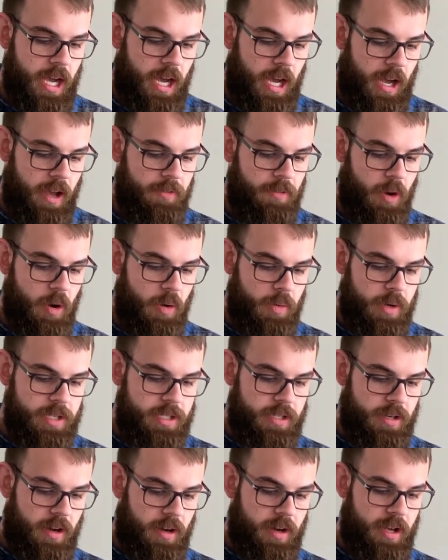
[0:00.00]
I have always
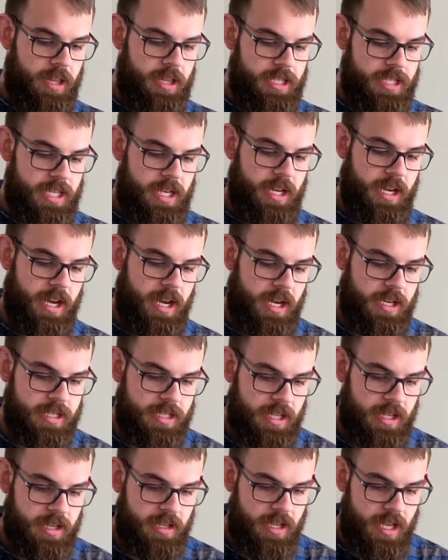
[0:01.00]
taught in the synagogues
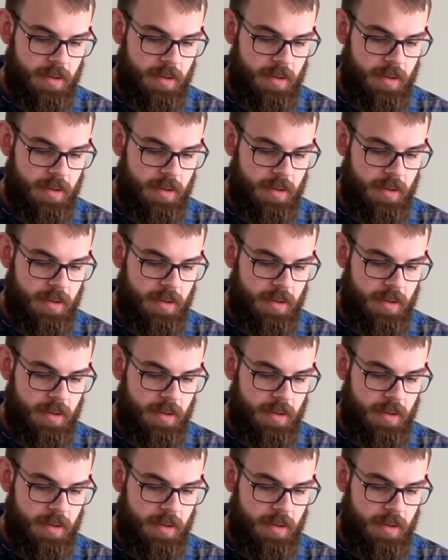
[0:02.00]
and in the